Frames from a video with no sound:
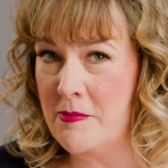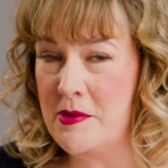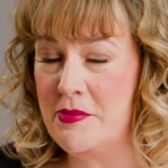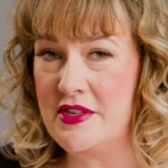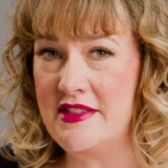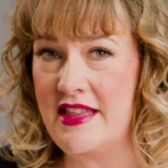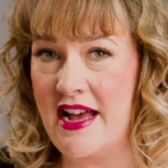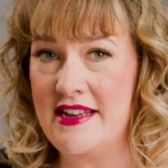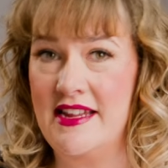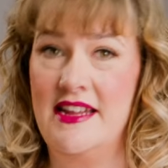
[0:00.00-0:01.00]
you put
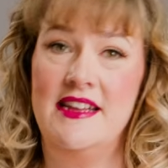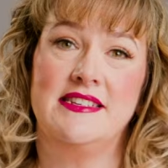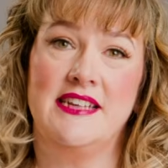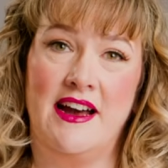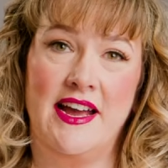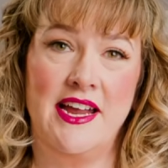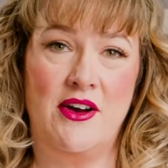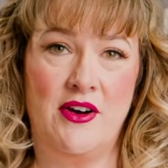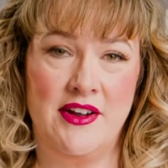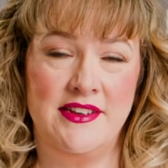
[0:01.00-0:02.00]
that tie
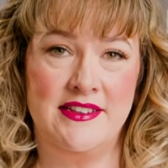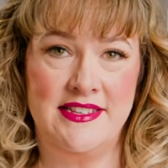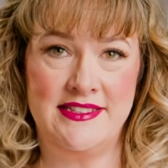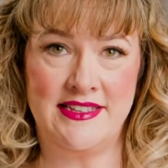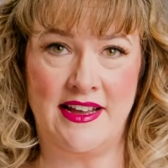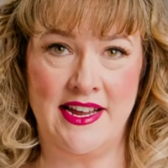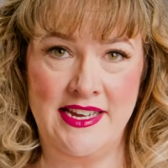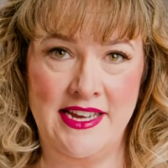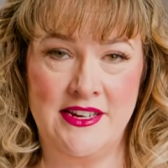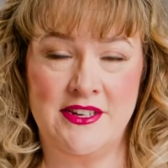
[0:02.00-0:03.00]
on the side
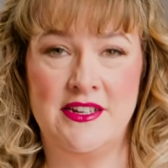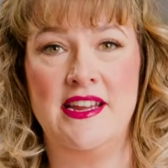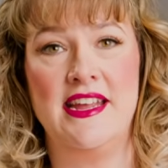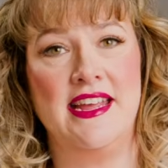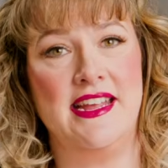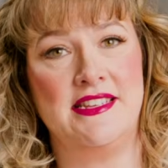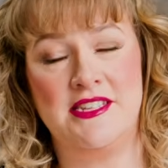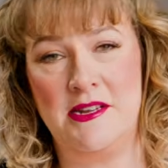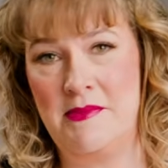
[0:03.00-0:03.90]
here. It's going to